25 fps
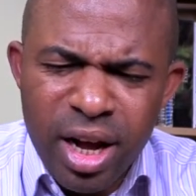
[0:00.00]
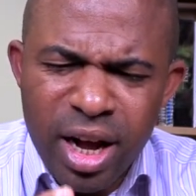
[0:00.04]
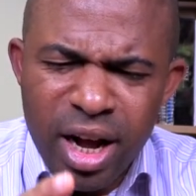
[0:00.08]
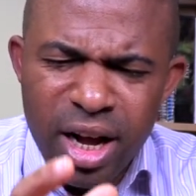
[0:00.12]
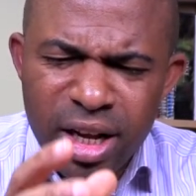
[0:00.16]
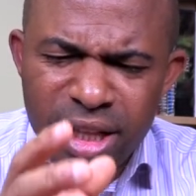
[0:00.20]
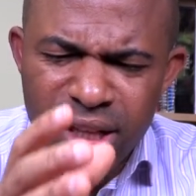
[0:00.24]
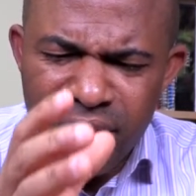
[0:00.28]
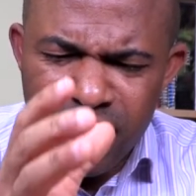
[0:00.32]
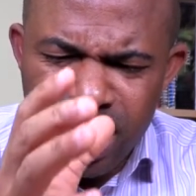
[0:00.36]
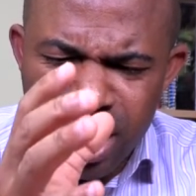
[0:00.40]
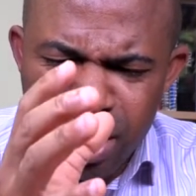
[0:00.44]

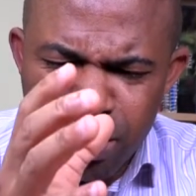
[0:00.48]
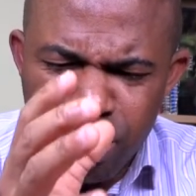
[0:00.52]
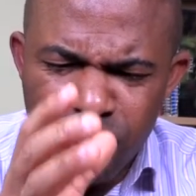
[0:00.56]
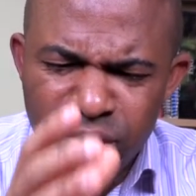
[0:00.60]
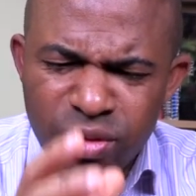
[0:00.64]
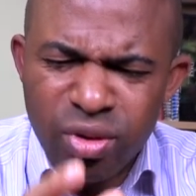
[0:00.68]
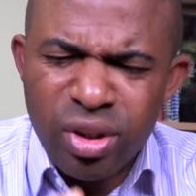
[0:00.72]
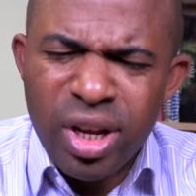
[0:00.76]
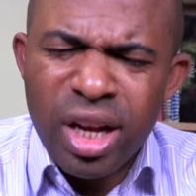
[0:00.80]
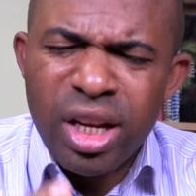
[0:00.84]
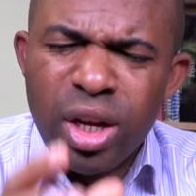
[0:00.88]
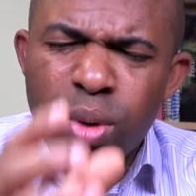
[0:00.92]
In the name
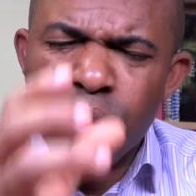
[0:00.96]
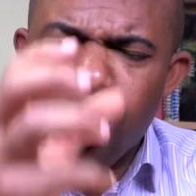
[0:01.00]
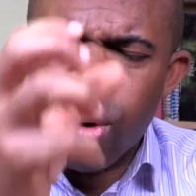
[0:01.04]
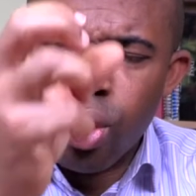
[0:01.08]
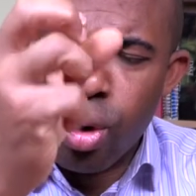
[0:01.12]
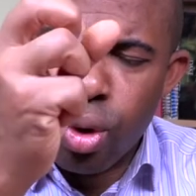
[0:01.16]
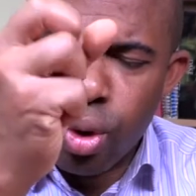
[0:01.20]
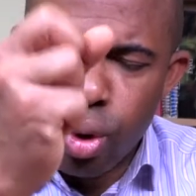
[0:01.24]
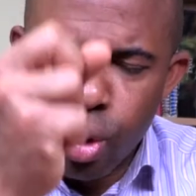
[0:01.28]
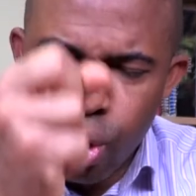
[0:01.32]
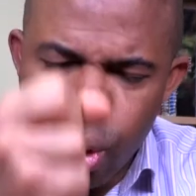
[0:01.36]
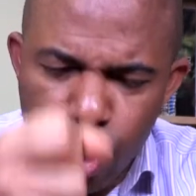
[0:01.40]
of that they will
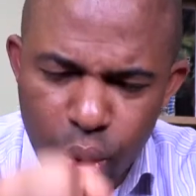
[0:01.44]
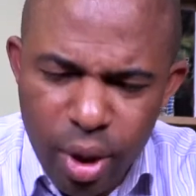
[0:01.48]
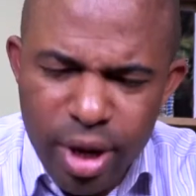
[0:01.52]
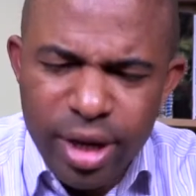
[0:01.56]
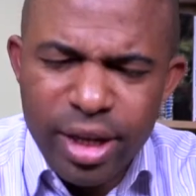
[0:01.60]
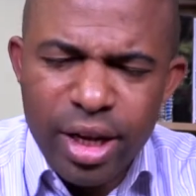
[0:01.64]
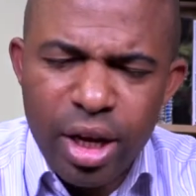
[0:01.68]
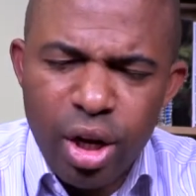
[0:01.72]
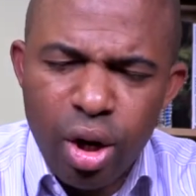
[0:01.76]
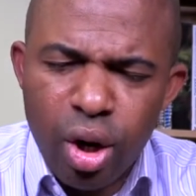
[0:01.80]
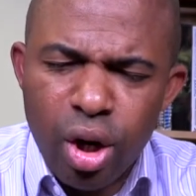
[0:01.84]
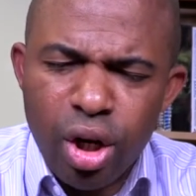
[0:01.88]
grow
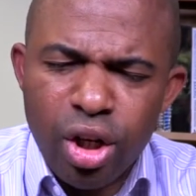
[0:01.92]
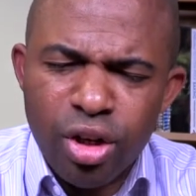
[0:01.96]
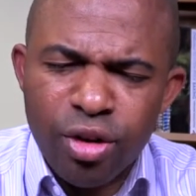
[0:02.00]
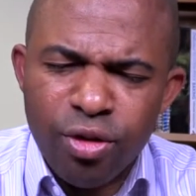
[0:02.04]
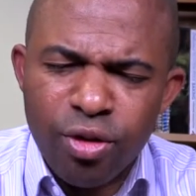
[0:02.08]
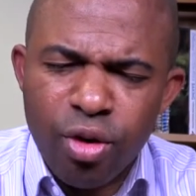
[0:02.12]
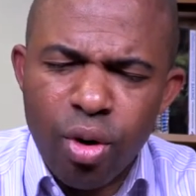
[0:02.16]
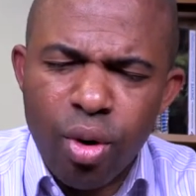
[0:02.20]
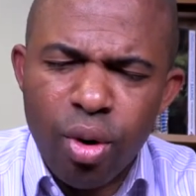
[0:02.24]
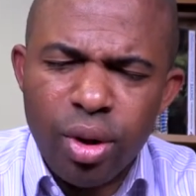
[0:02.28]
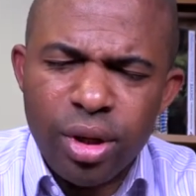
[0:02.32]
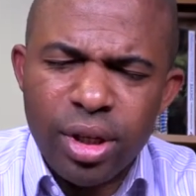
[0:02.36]
in the knowledge
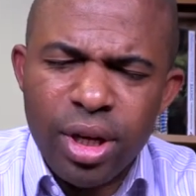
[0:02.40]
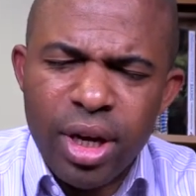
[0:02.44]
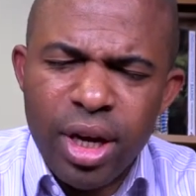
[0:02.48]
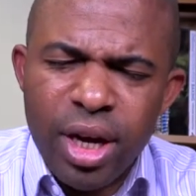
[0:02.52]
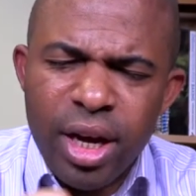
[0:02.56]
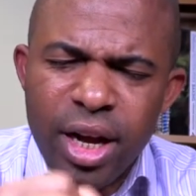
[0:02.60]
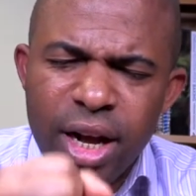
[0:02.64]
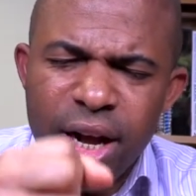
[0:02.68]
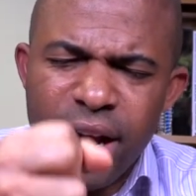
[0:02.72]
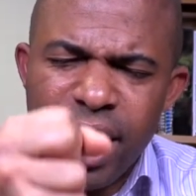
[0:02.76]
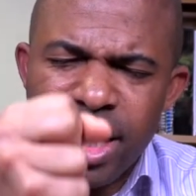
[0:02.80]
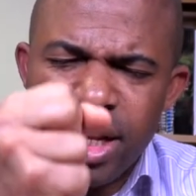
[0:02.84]
of God.
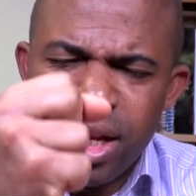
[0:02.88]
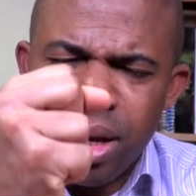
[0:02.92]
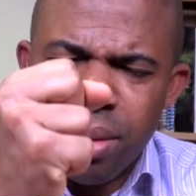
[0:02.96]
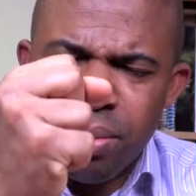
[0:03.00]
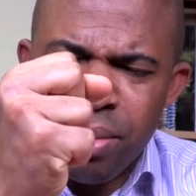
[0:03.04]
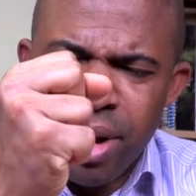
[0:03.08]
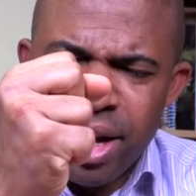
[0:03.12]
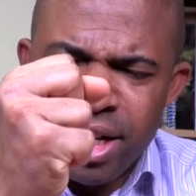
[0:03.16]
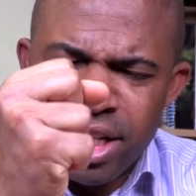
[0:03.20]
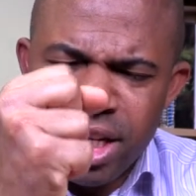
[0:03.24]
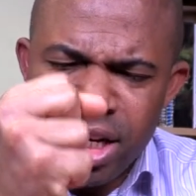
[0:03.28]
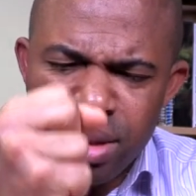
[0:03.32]
In the
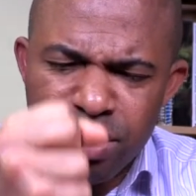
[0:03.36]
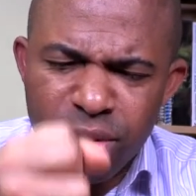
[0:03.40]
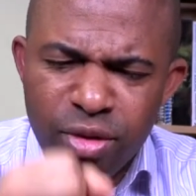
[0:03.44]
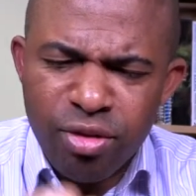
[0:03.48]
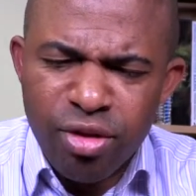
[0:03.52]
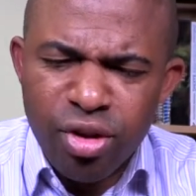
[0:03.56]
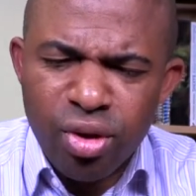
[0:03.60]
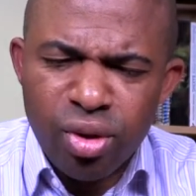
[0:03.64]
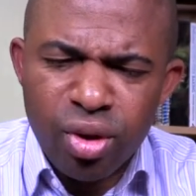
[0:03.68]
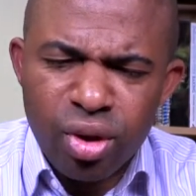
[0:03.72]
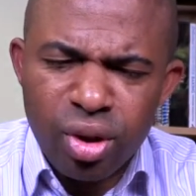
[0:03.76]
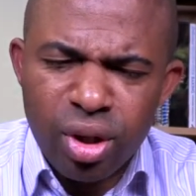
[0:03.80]
mighty name
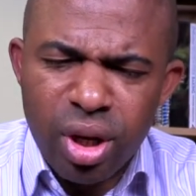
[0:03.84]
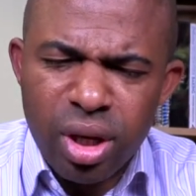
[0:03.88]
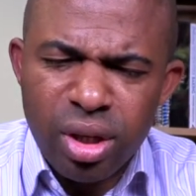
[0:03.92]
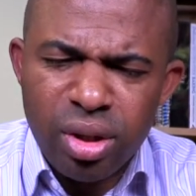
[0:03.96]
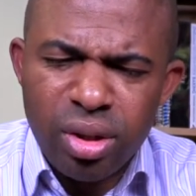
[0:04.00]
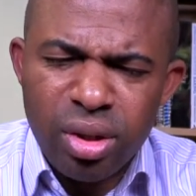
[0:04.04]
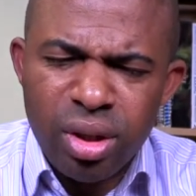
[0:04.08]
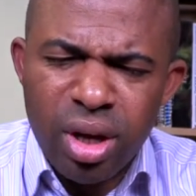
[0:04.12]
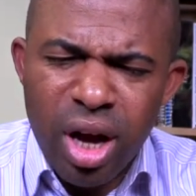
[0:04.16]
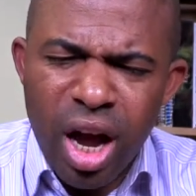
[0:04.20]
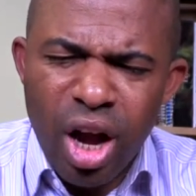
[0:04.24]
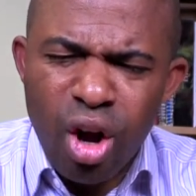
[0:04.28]
of Jesus
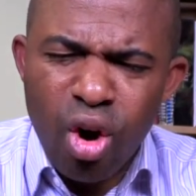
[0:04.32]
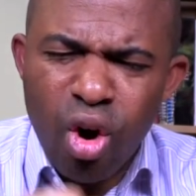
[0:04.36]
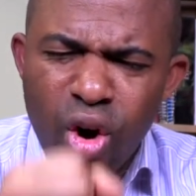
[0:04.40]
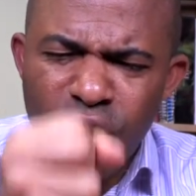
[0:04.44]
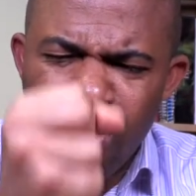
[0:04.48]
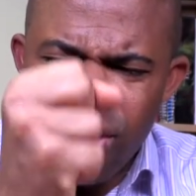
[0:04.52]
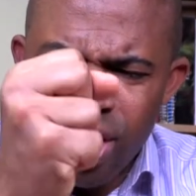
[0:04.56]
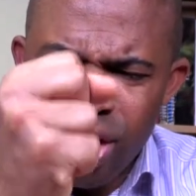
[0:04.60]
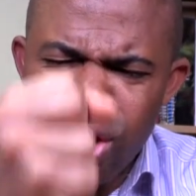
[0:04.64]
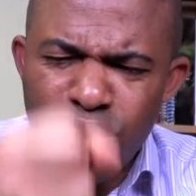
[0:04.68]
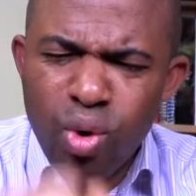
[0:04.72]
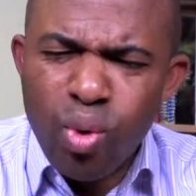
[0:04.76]
Christ. I
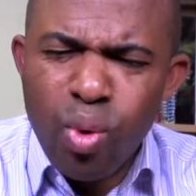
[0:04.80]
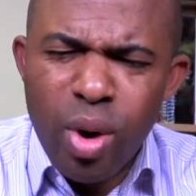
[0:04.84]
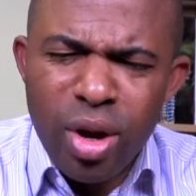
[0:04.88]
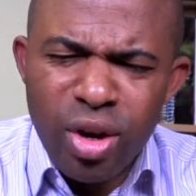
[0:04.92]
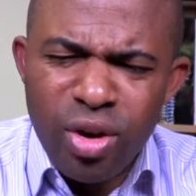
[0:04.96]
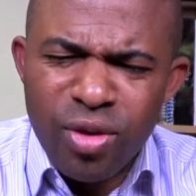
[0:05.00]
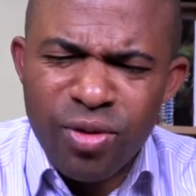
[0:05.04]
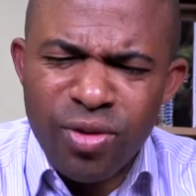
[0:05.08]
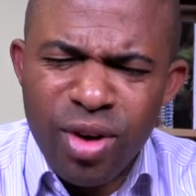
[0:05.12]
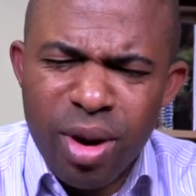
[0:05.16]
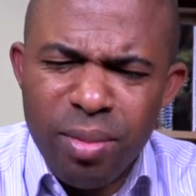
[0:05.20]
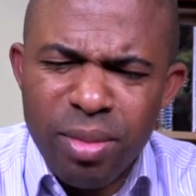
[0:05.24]
cover you and
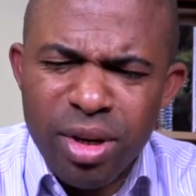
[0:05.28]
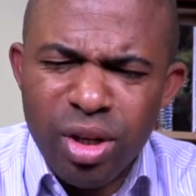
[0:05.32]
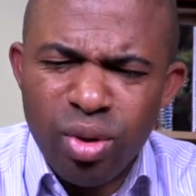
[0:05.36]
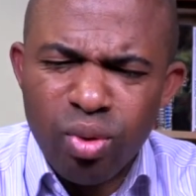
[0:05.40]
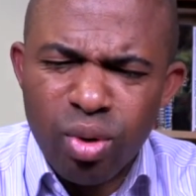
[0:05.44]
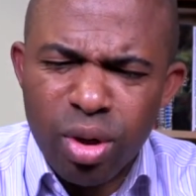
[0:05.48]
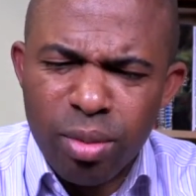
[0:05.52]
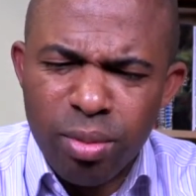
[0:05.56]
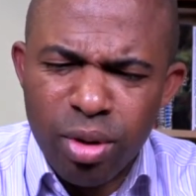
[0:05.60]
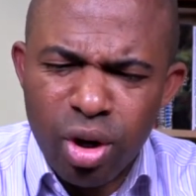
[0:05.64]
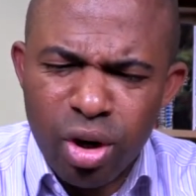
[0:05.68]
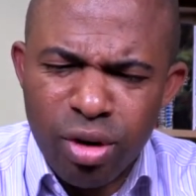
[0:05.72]
your families
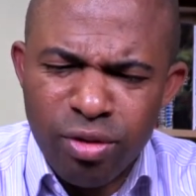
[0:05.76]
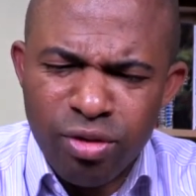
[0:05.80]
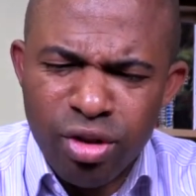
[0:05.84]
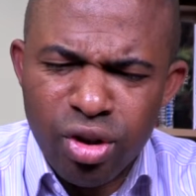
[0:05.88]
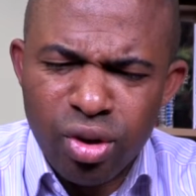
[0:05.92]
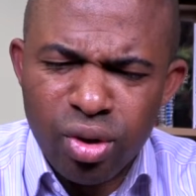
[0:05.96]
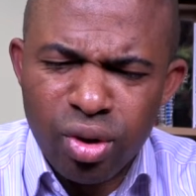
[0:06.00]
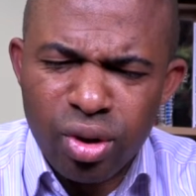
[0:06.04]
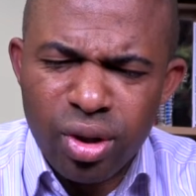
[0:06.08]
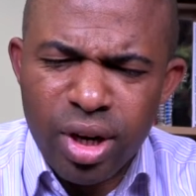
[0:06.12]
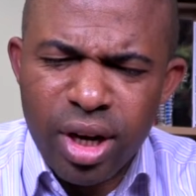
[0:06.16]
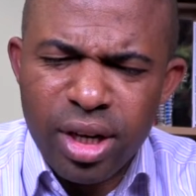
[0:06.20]
with the blood of
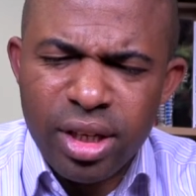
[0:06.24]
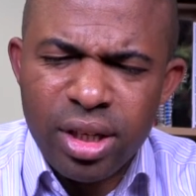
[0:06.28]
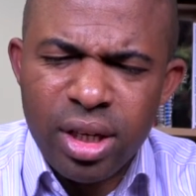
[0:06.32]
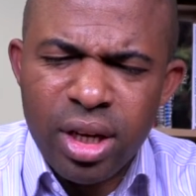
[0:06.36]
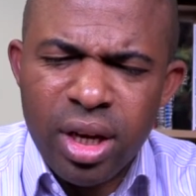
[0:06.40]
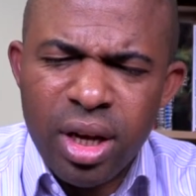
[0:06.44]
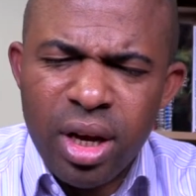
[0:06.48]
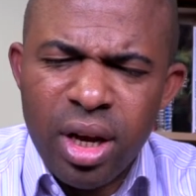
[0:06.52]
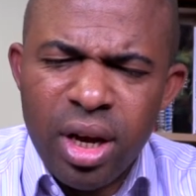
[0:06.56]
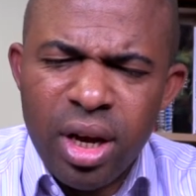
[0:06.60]
Jesus Christ.